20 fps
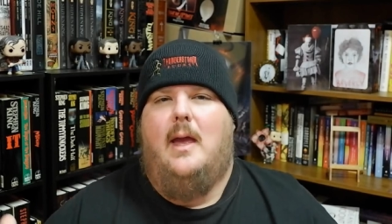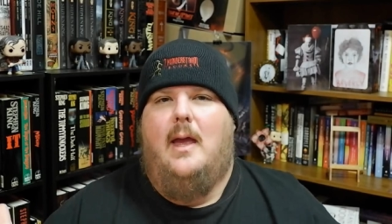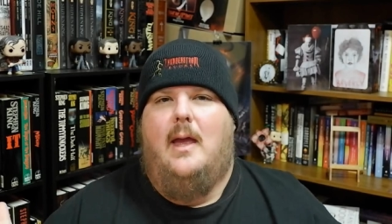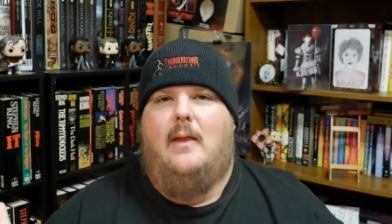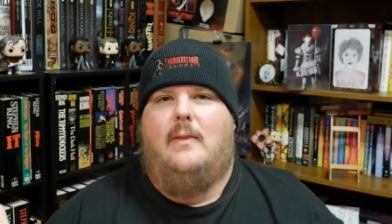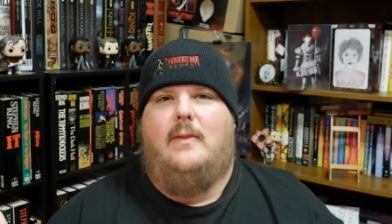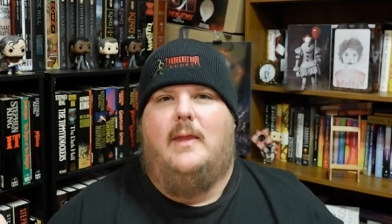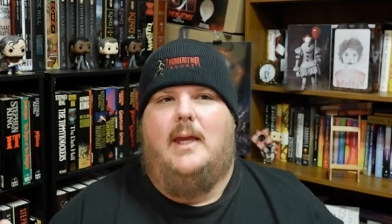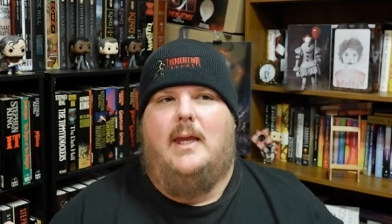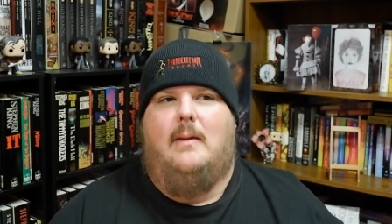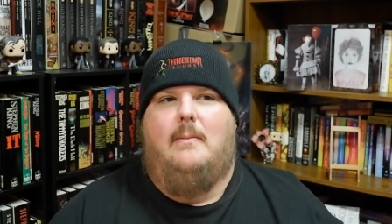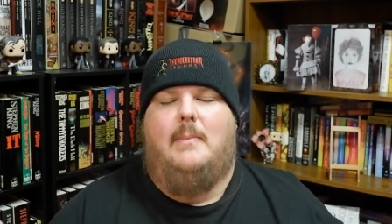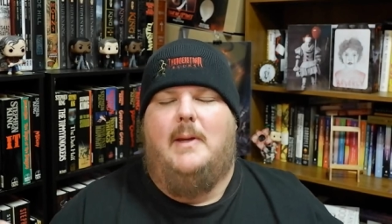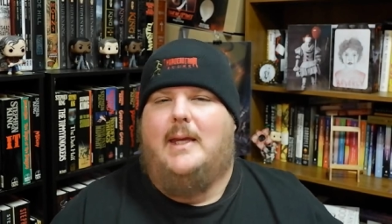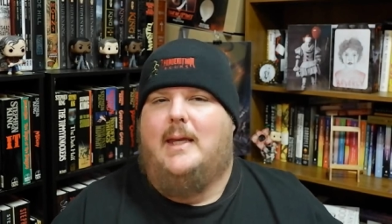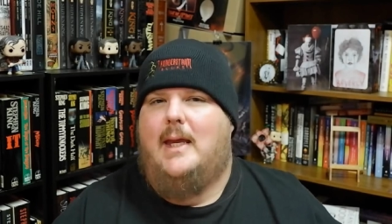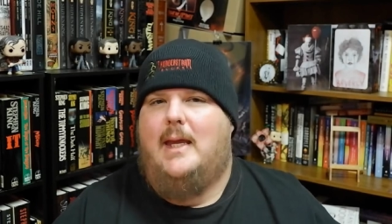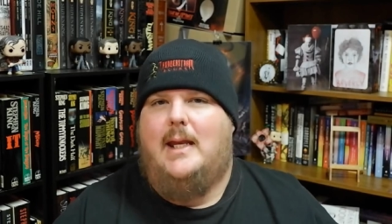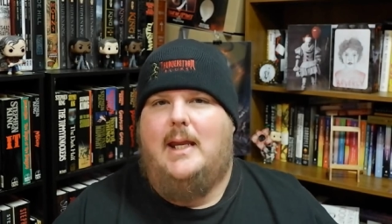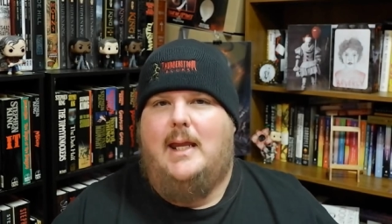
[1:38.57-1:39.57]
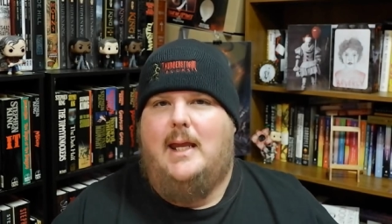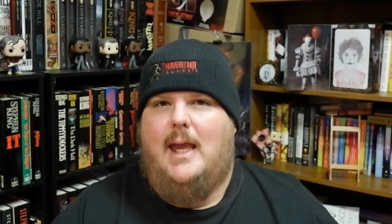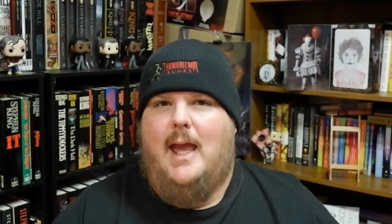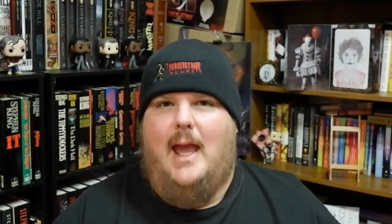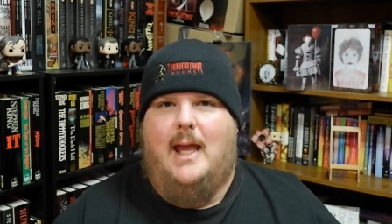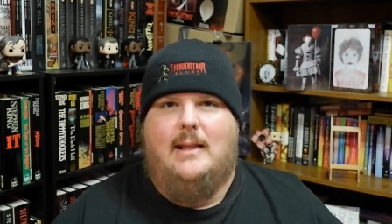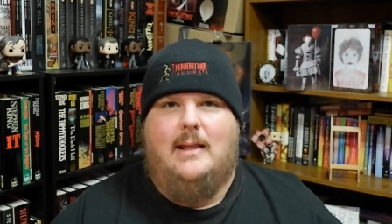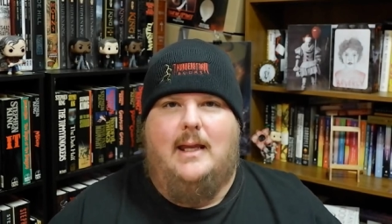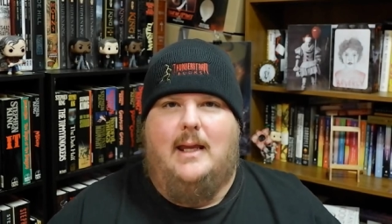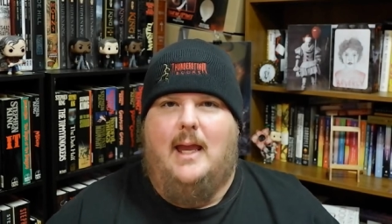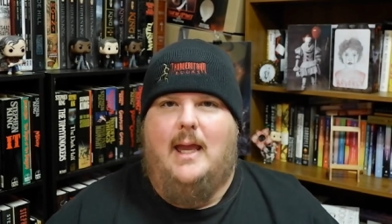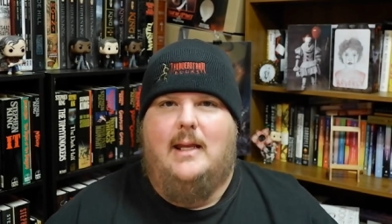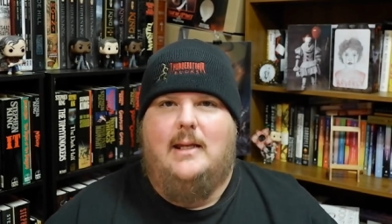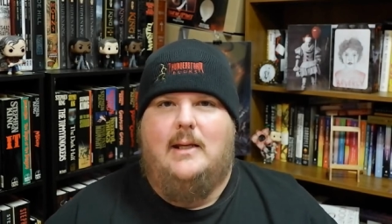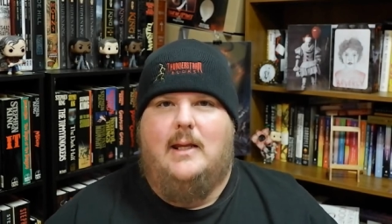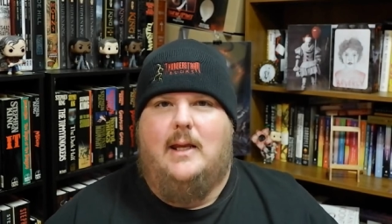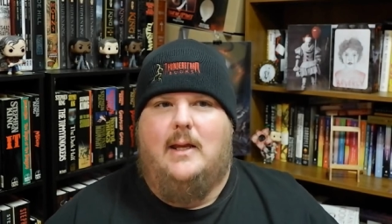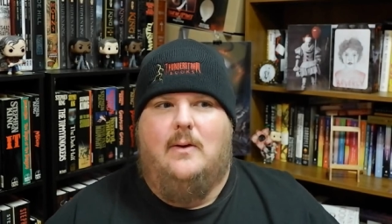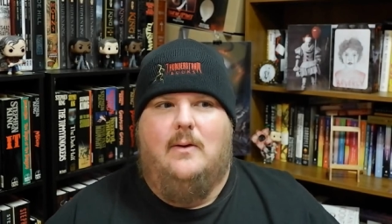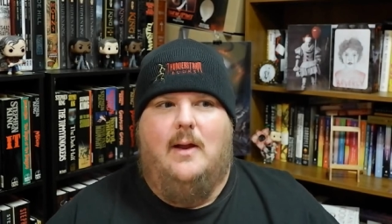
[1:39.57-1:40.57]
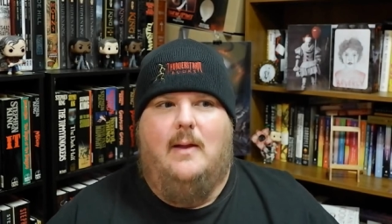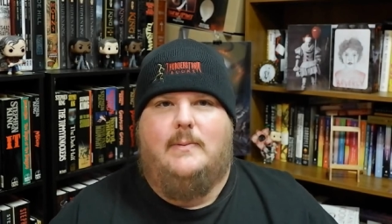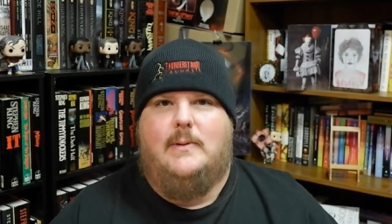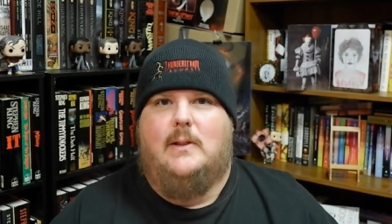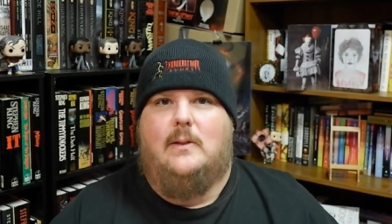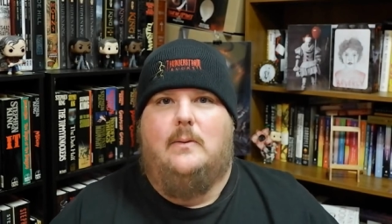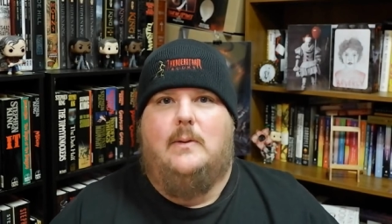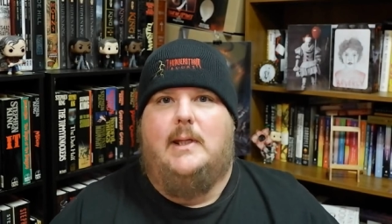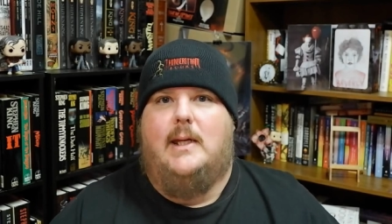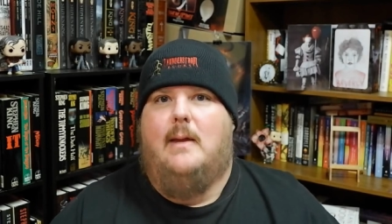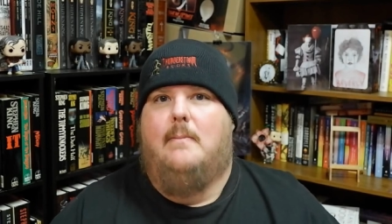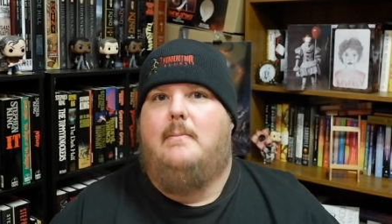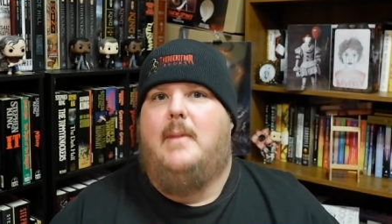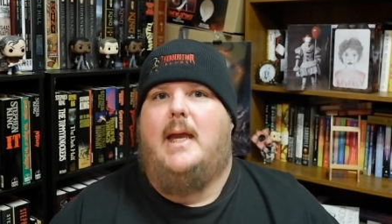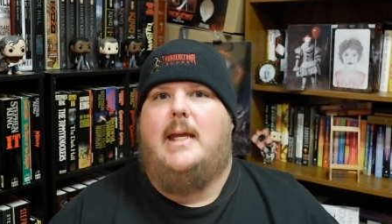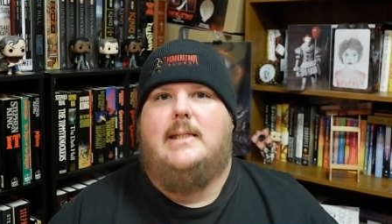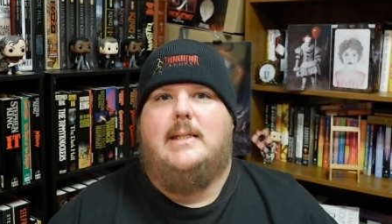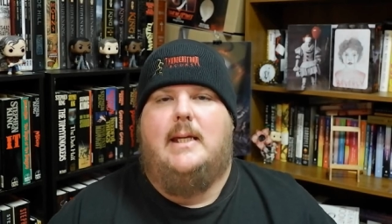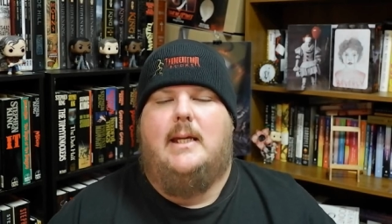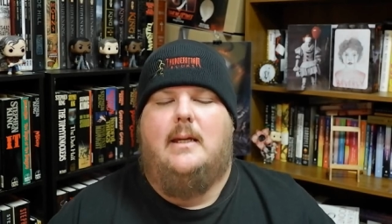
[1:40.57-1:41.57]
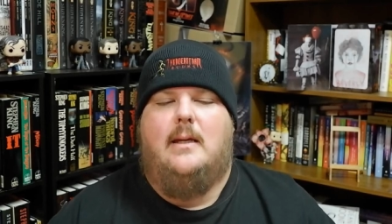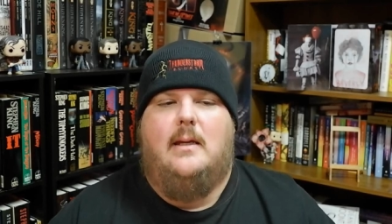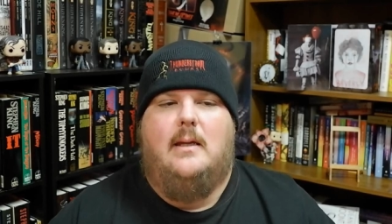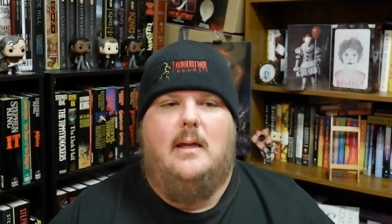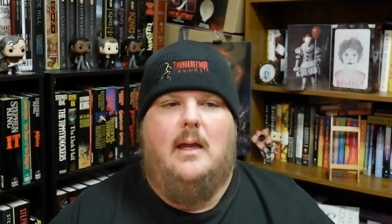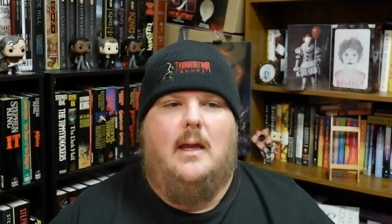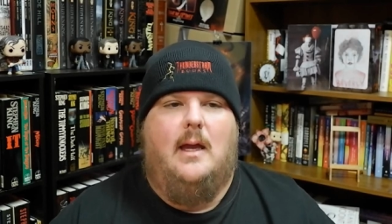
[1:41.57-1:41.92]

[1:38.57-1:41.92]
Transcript: The beginning and the ending are absolutely amazing.